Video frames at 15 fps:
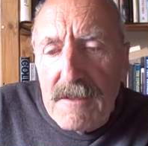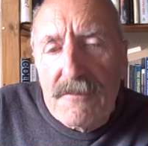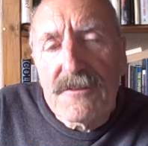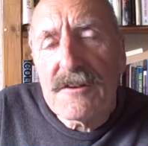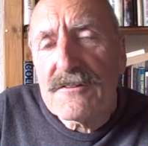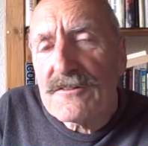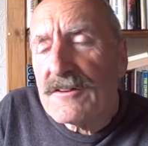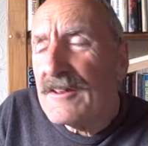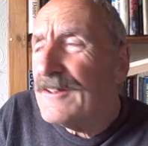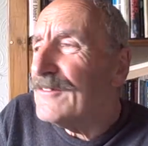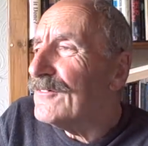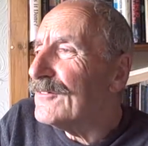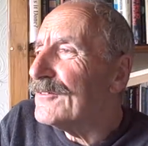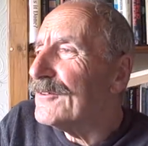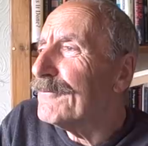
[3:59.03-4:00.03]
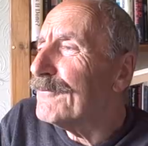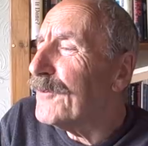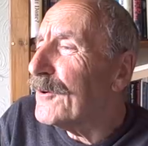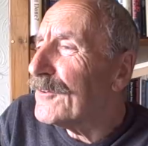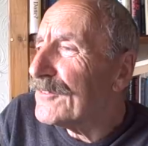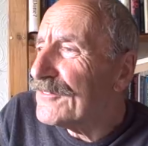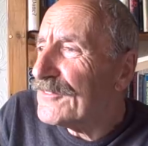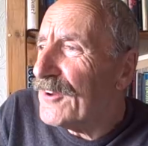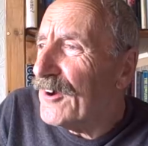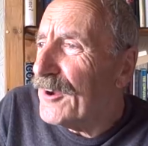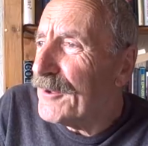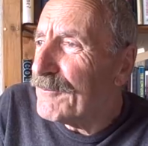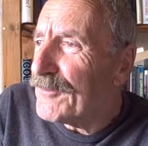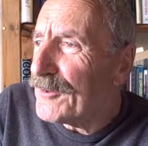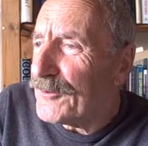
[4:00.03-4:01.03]
This is first
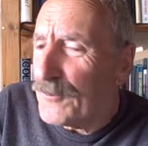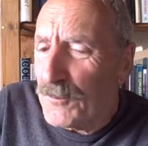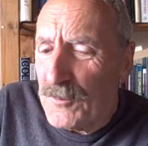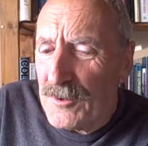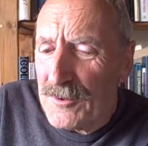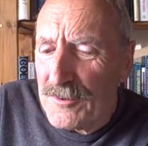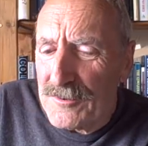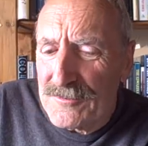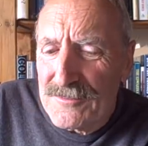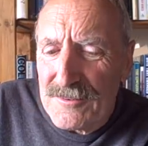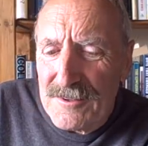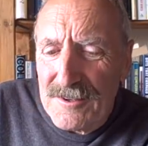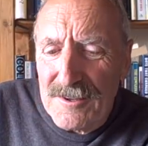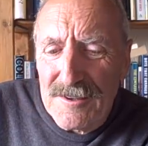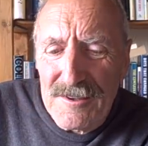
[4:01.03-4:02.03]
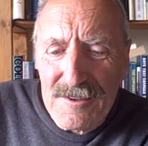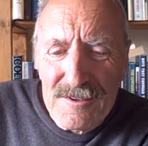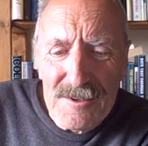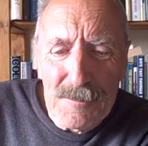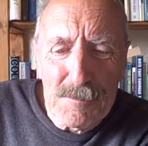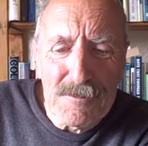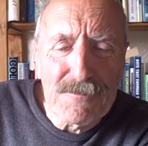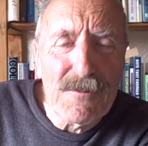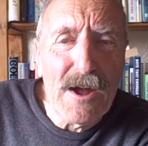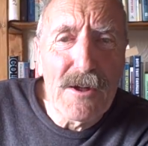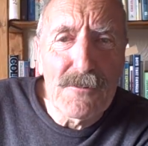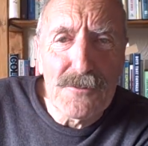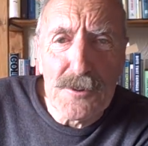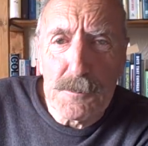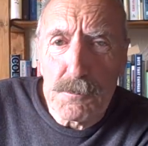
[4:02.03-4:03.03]
time that the word uh, can be
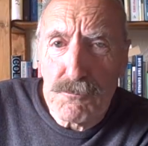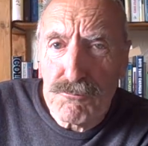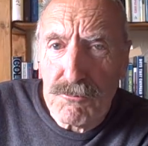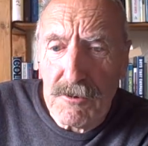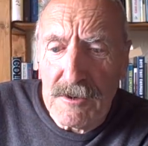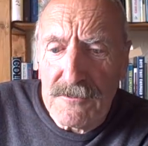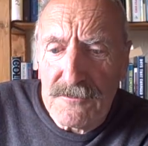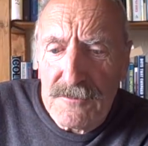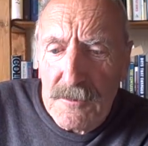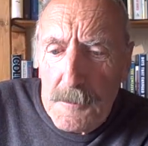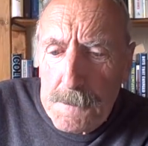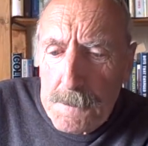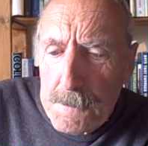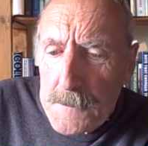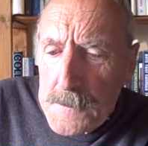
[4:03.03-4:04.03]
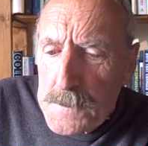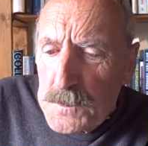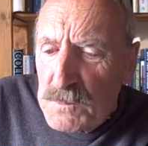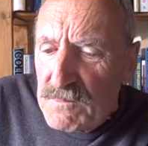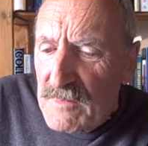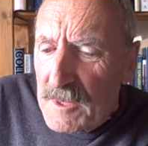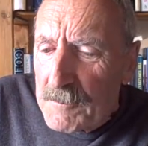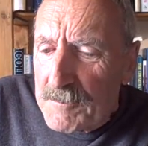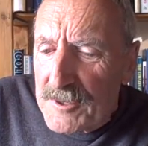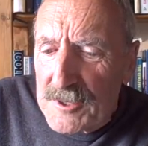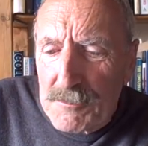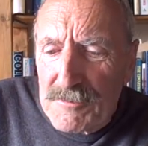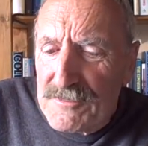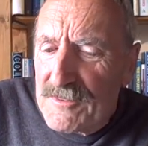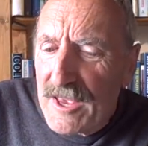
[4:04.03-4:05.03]
found in print, but
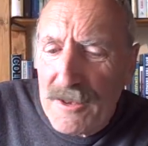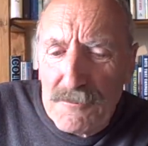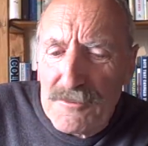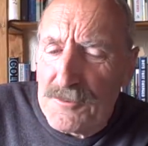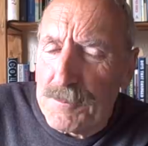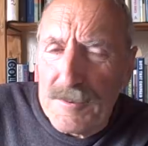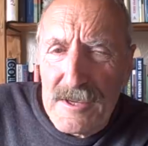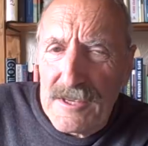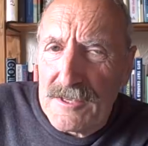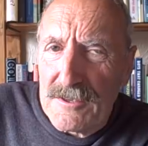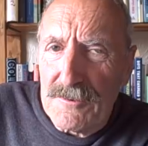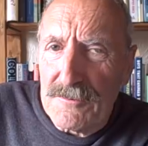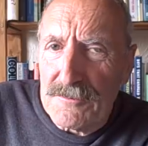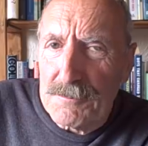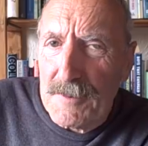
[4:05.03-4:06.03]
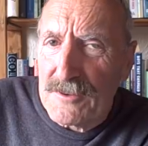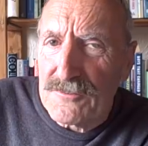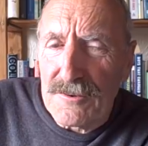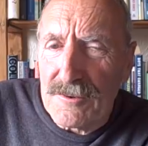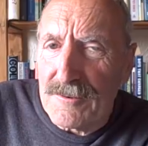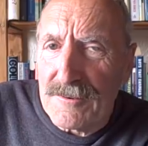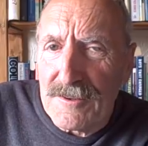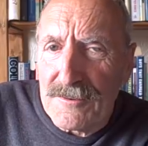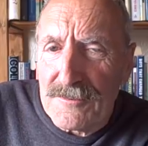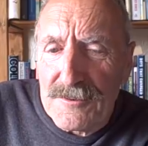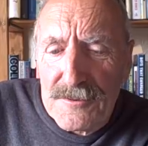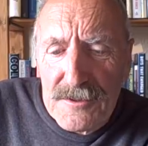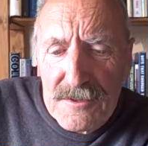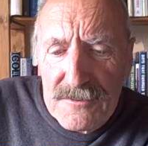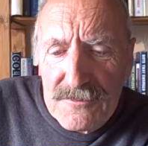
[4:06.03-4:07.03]
it was doubtless being used much earlier
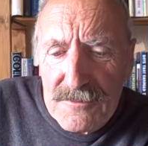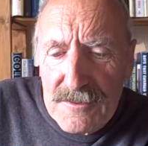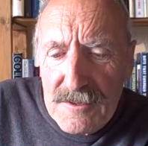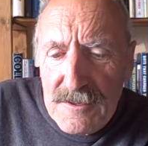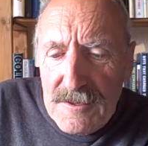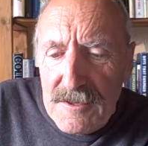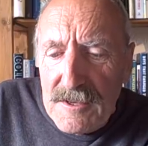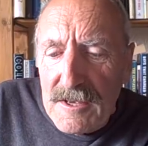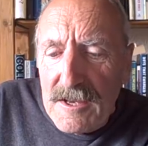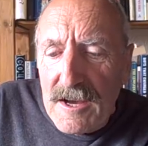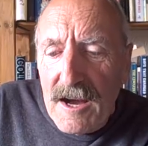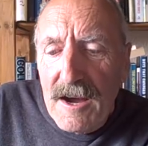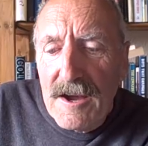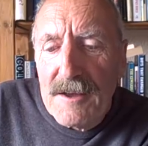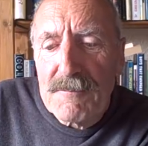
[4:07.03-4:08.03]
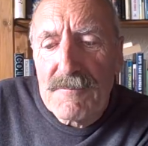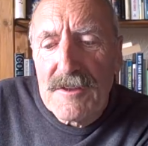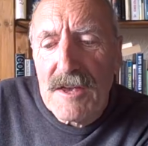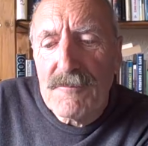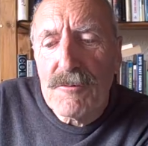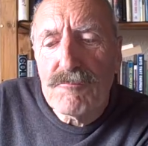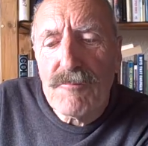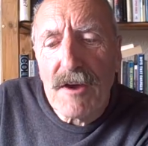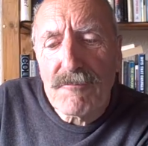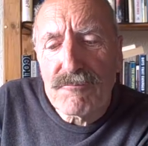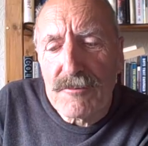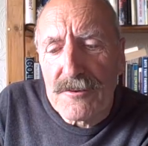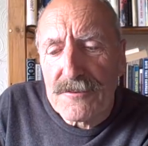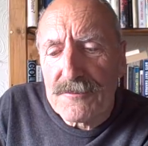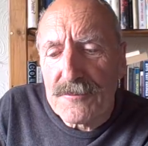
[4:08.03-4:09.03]
than this. I give a
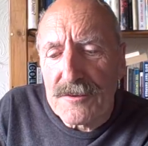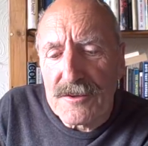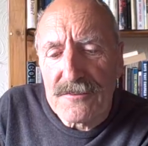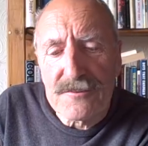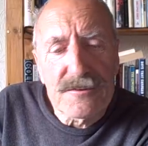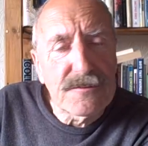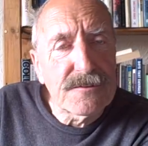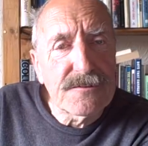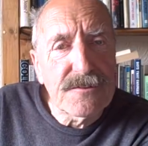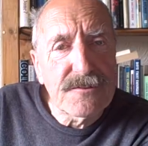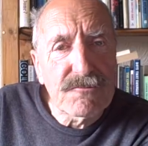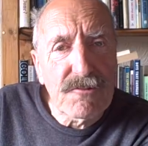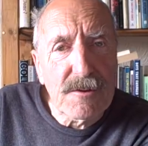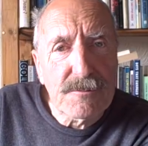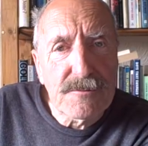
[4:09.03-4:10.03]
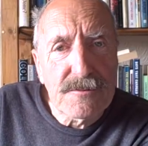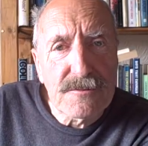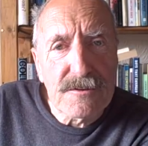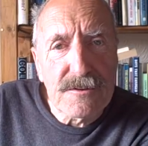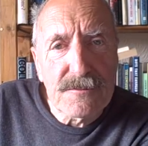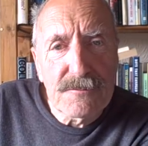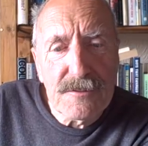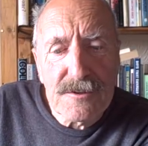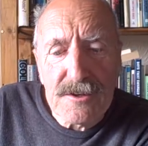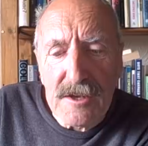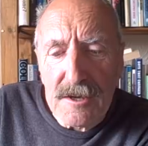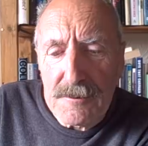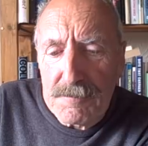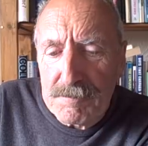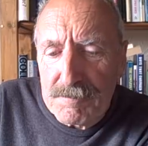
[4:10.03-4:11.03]
reference for this in the description to this
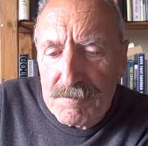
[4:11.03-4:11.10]
video.